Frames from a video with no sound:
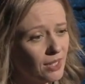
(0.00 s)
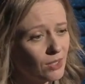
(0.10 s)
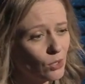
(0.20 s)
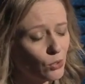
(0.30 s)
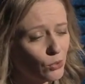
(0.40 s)

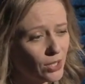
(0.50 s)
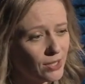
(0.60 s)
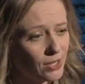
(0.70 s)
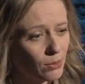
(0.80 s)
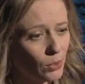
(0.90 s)
social
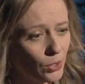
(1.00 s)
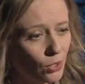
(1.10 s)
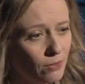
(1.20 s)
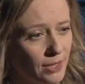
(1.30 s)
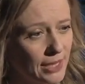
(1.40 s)
justice work
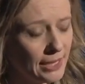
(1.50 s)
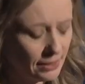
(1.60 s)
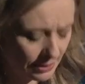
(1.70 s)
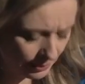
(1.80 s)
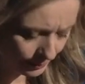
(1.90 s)

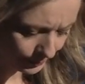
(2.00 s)
overseas.